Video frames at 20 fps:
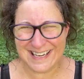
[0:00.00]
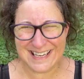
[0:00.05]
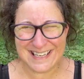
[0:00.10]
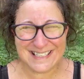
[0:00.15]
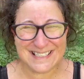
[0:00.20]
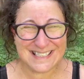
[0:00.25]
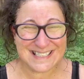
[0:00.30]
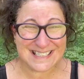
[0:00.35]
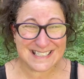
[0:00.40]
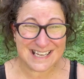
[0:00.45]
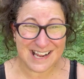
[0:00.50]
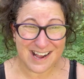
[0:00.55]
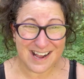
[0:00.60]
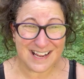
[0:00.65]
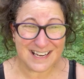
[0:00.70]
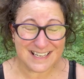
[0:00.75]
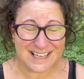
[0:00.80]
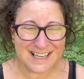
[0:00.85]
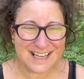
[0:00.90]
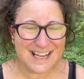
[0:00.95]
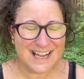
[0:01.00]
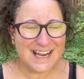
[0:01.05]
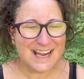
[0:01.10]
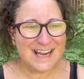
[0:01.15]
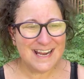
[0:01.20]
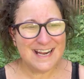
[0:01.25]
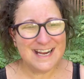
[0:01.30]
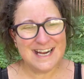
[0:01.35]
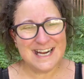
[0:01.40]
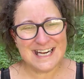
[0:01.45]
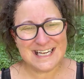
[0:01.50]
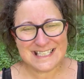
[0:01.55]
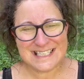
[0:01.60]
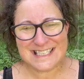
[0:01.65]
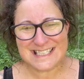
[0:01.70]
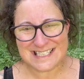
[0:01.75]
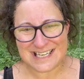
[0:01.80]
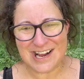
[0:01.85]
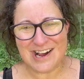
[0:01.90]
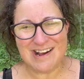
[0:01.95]
it's done.
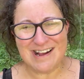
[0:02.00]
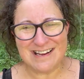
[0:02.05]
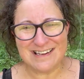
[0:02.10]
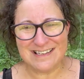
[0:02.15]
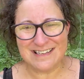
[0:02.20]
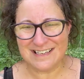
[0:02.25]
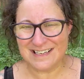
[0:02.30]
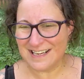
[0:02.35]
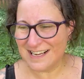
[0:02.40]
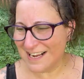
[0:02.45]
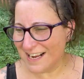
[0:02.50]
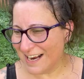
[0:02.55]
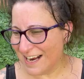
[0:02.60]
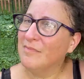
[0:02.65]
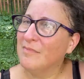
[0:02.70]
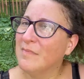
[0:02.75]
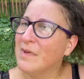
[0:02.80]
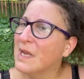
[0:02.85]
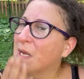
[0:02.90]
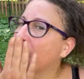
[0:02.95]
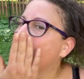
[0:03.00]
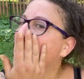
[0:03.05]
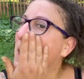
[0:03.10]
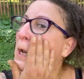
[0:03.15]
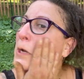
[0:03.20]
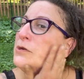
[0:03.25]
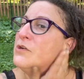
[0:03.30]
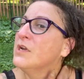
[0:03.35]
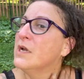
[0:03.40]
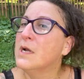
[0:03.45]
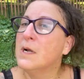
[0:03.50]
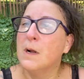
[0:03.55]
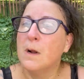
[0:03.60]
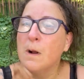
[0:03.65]
It's done. Oh my gosh.